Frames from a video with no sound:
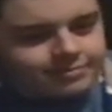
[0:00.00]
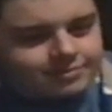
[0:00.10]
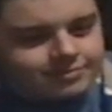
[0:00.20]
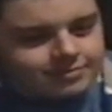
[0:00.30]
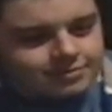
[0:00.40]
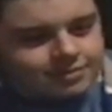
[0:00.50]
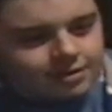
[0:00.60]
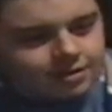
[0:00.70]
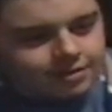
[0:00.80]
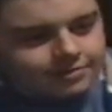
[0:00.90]

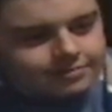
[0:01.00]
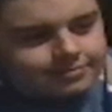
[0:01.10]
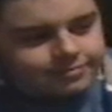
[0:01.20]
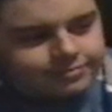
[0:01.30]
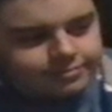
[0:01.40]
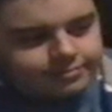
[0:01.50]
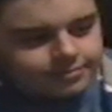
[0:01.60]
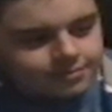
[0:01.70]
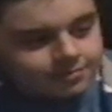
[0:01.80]
Nobody speaks.